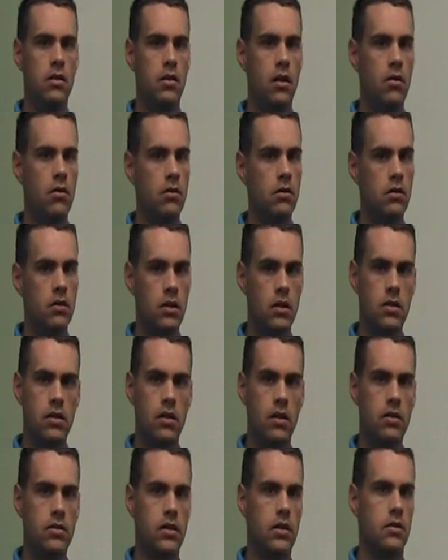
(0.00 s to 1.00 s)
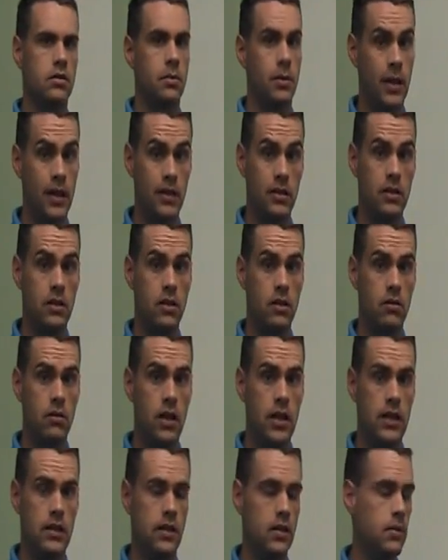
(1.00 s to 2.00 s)
don't disclose those because you don't
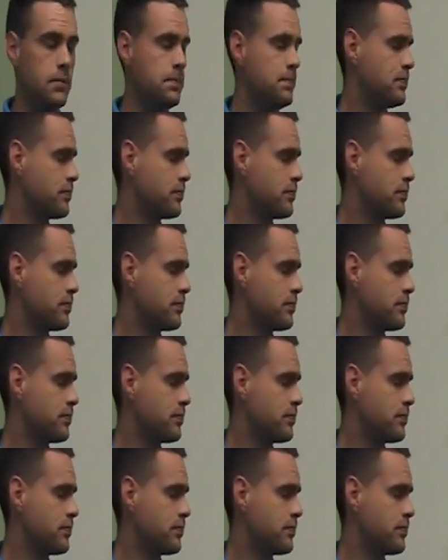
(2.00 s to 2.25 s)
need to.